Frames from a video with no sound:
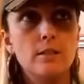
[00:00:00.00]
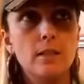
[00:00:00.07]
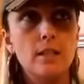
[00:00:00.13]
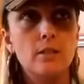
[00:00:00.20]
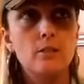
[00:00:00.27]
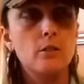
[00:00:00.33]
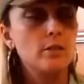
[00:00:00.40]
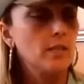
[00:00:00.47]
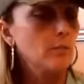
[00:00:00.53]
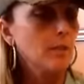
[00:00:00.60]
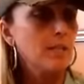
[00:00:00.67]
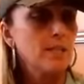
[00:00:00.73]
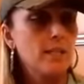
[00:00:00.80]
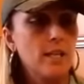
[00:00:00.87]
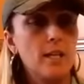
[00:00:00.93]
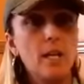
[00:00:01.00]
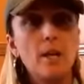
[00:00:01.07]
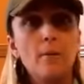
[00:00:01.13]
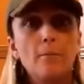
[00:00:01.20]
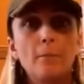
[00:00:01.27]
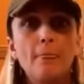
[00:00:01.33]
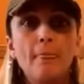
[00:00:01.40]
I don't know, somebody said,
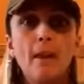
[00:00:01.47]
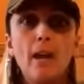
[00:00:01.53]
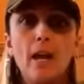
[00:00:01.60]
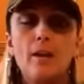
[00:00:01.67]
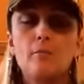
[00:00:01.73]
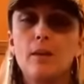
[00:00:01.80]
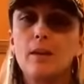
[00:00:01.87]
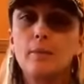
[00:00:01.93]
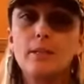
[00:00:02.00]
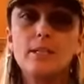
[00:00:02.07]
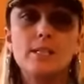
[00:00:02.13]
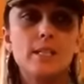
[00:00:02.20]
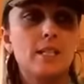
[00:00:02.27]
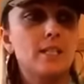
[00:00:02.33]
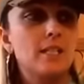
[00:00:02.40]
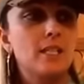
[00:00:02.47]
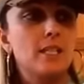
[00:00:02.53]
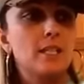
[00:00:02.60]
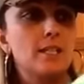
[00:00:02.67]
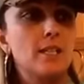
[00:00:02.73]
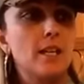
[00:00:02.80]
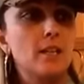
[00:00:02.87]
um, I've been seeing
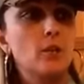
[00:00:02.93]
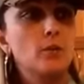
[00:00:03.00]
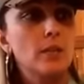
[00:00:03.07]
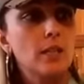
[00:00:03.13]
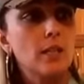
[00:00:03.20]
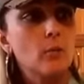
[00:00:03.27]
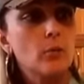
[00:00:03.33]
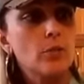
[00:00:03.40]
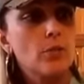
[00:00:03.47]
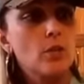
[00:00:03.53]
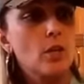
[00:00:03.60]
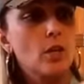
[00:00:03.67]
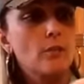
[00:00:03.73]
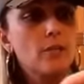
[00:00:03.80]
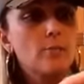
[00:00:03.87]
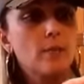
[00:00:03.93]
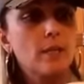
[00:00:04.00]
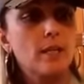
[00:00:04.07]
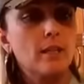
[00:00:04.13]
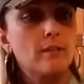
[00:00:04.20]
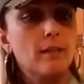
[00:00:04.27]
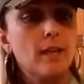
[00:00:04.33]
these and I don't need any more scarves,
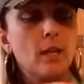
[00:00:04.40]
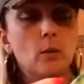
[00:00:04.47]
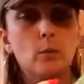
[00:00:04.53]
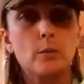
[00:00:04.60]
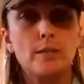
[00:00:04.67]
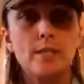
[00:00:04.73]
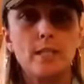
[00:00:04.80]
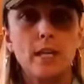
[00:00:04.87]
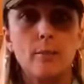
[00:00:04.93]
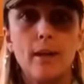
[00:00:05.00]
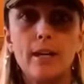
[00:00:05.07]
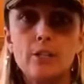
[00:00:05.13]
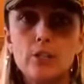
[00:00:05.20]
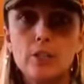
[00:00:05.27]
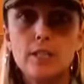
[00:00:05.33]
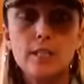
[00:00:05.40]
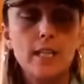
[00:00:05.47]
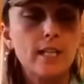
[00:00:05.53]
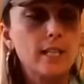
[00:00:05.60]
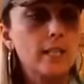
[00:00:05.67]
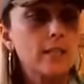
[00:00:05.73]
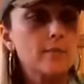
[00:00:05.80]
but like when St. Patrick's
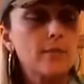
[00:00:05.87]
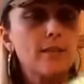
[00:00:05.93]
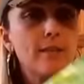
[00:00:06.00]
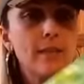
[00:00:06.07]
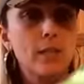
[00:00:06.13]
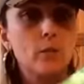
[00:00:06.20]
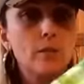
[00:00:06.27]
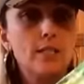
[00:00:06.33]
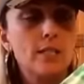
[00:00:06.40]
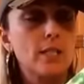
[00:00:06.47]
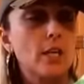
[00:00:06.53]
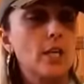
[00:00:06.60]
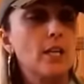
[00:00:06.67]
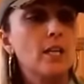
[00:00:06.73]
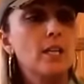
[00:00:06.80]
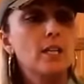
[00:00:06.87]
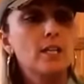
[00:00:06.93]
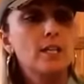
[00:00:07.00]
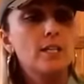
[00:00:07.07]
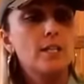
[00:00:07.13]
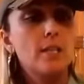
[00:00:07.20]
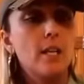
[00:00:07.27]
Day comes, I think it was Sarah,
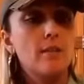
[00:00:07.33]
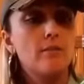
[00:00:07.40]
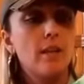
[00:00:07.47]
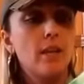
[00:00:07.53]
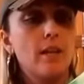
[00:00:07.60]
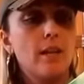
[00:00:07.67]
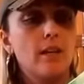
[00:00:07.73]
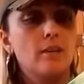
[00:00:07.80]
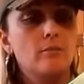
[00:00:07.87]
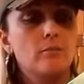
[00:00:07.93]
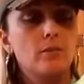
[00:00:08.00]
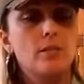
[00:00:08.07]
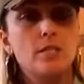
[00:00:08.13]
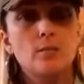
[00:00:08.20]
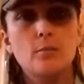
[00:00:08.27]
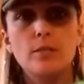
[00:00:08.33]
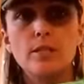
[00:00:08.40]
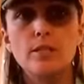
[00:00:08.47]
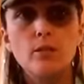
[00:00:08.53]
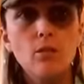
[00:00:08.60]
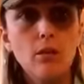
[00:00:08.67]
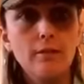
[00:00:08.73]
said that uh, just put a
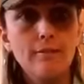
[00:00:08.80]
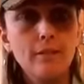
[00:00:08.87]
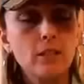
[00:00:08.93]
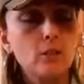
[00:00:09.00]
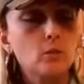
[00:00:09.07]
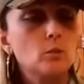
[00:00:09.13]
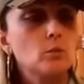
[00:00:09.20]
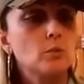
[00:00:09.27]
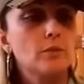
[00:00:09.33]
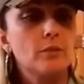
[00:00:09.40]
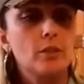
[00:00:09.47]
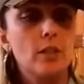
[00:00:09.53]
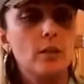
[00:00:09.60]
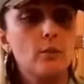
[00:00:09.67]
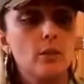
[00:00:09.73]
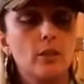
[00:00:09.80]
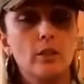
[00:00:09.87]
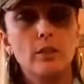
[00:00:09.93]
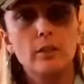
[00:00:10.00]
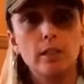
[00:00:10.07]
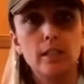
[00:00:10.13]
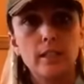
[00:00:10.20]
scarf on if you're not wearing
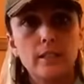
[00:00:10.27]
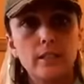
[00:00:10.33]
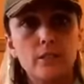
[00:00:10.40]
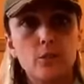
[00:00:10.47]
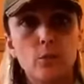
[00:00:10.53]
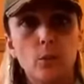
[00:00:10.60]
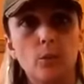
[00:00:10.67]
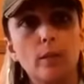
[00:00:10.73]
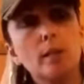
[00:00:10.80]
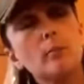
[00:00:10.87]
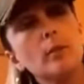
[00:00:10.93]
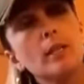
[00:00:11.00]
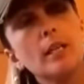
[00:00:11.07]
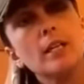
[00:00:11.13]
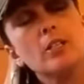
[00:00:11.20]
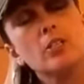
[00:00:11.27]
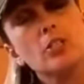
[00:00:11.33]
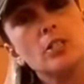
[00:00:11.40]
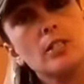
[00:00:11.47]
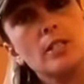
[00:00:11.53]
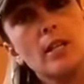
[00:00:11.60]
green and you won't get pinched.